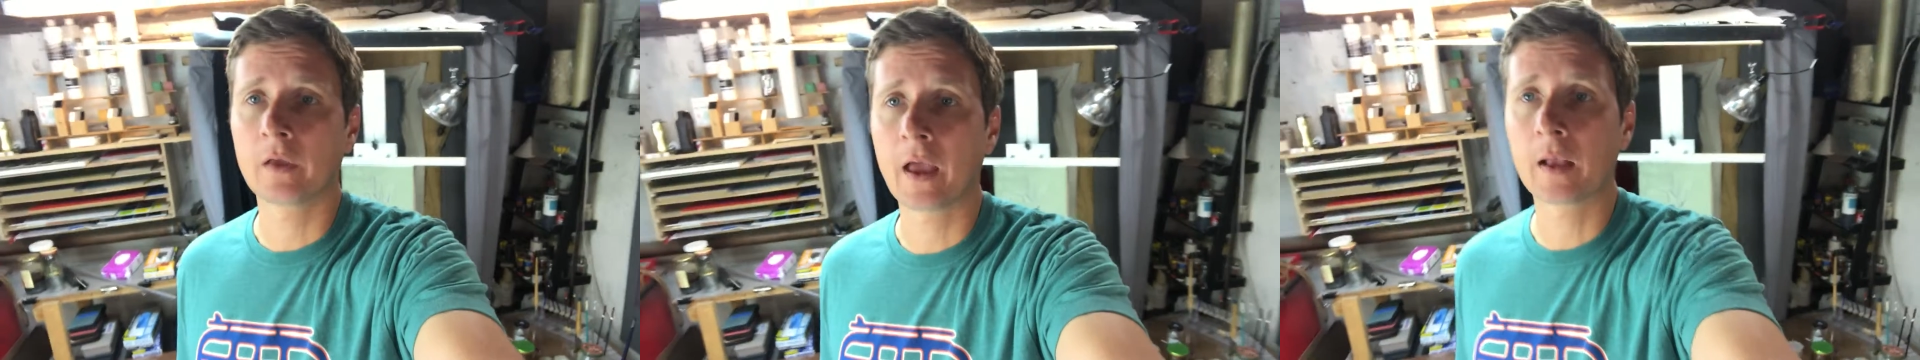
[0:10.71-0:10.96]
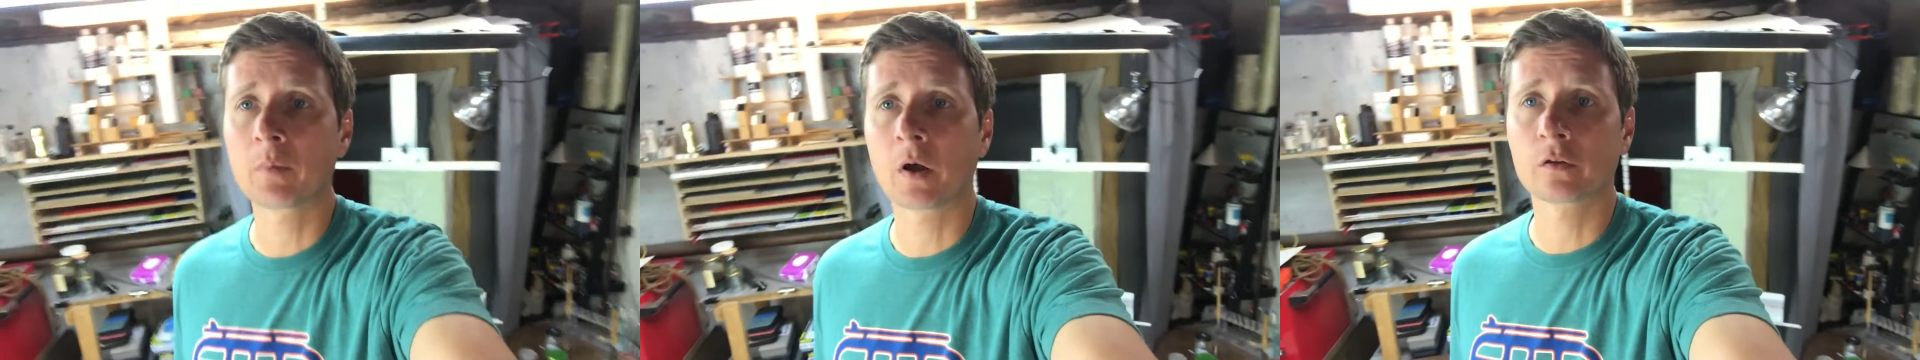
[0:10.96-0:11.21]

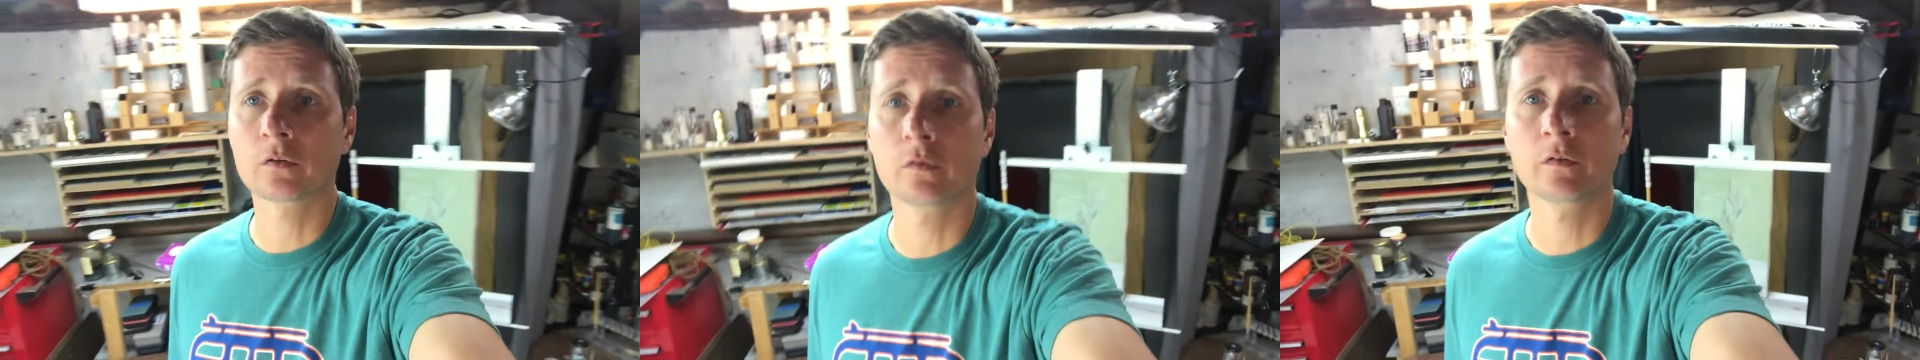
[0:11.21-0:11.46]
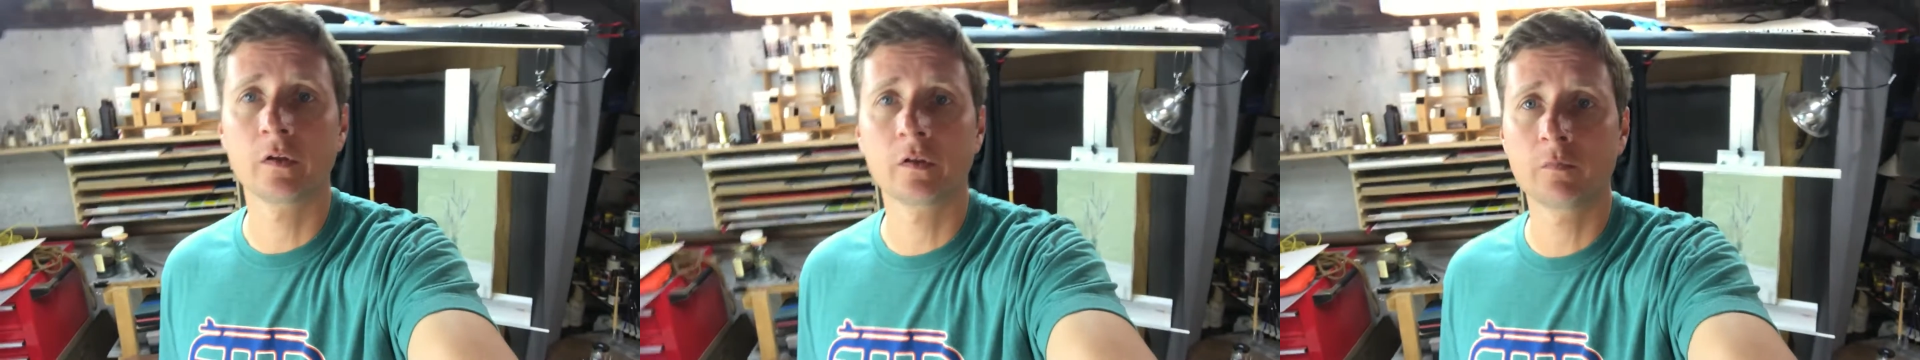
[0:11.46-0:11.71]

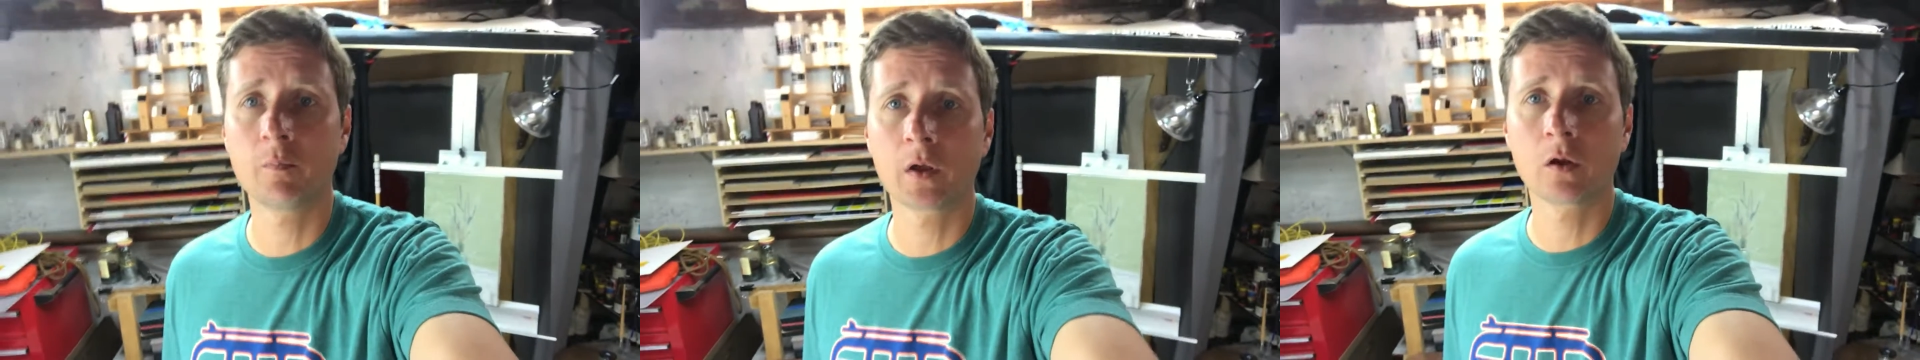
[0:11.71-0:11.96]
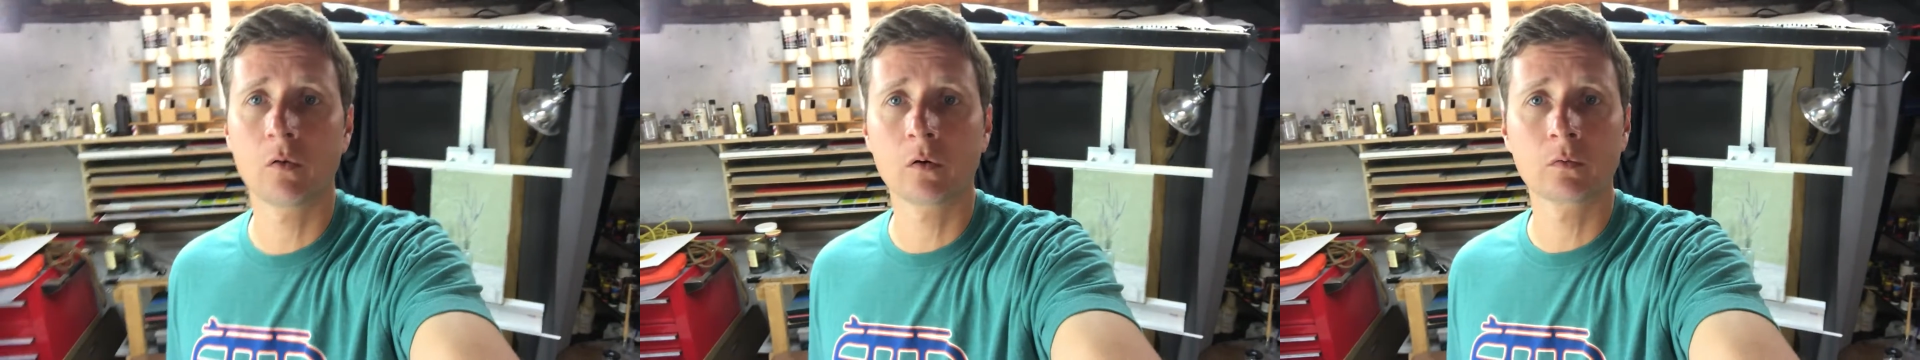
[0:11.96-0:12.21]
gangbusters. Things have
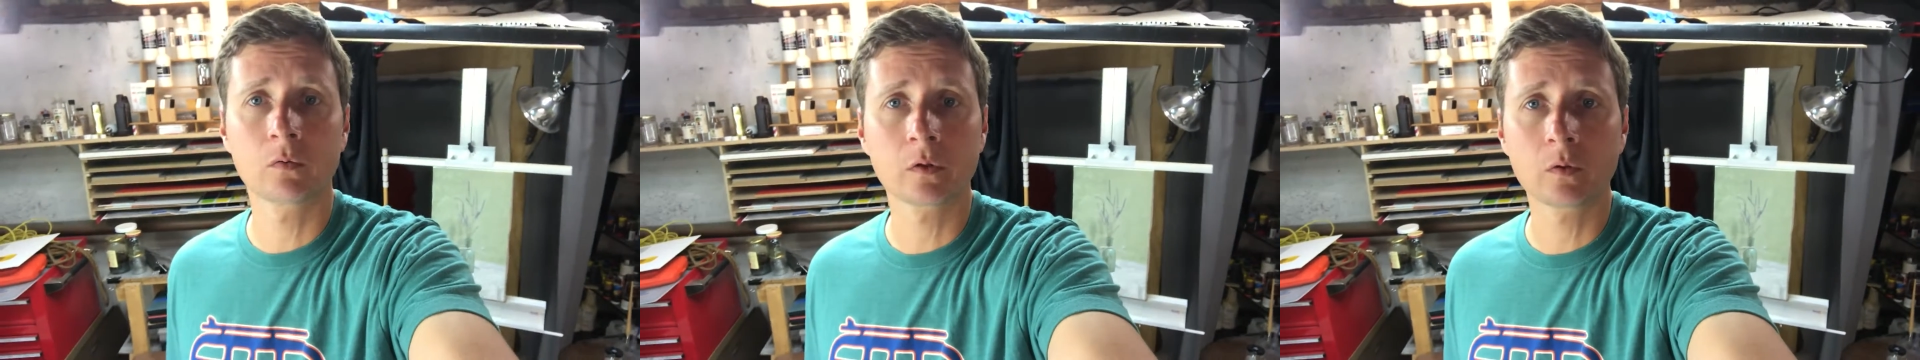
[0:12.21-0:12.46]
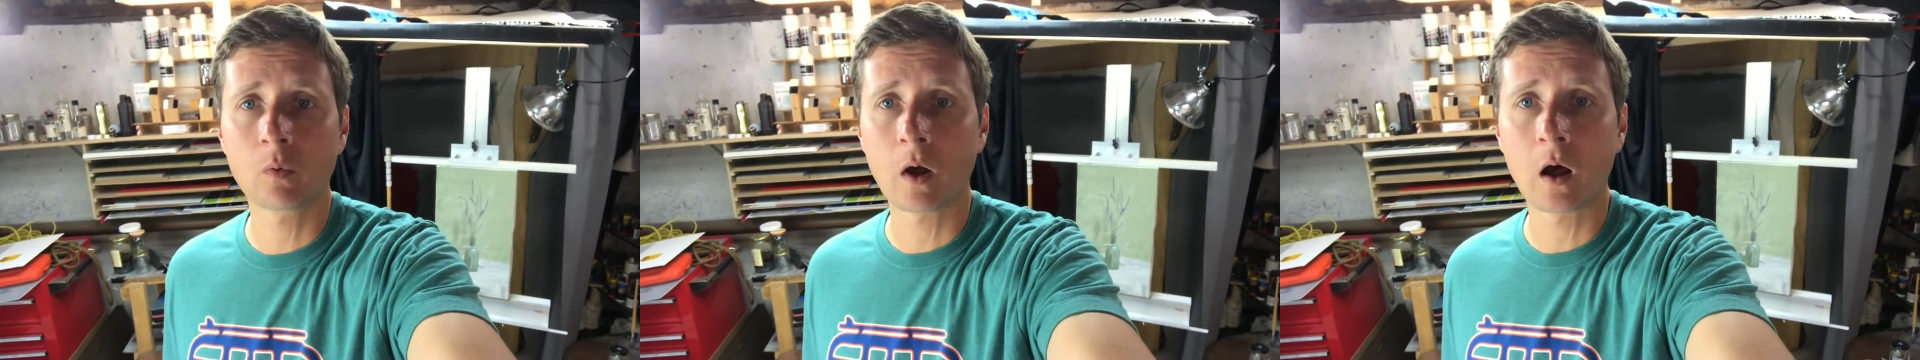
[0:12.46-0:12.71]
been going
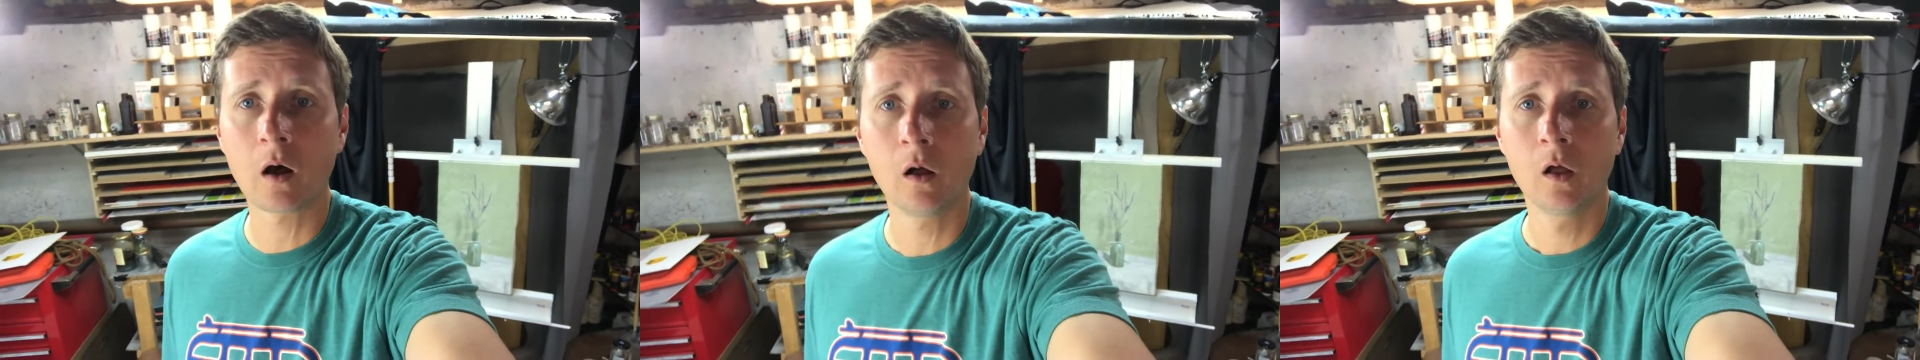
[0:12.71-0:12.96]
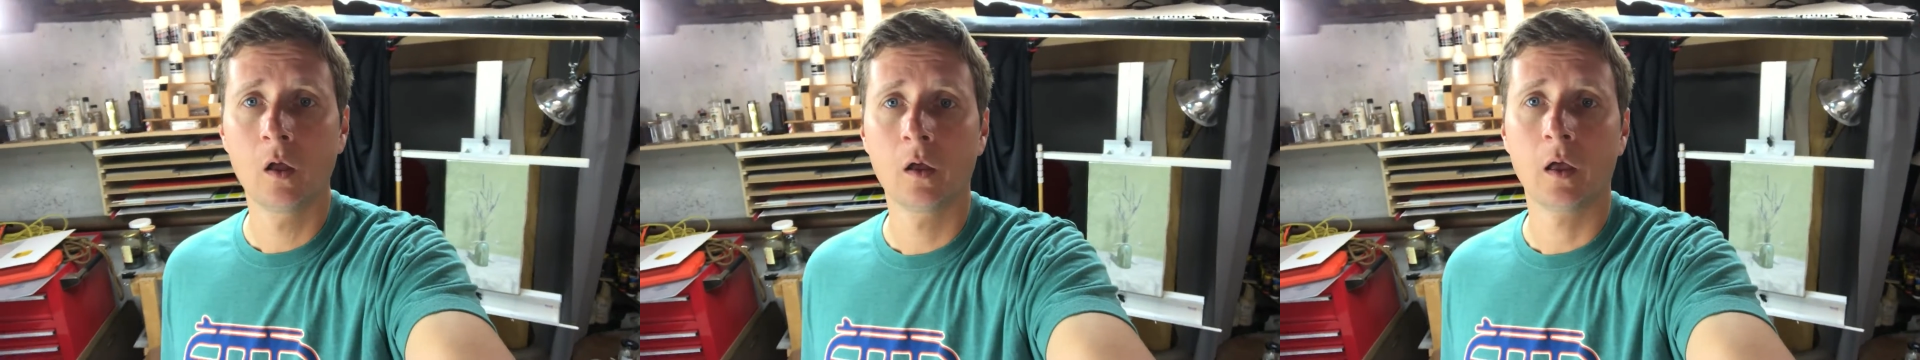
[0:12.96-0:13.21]
really well,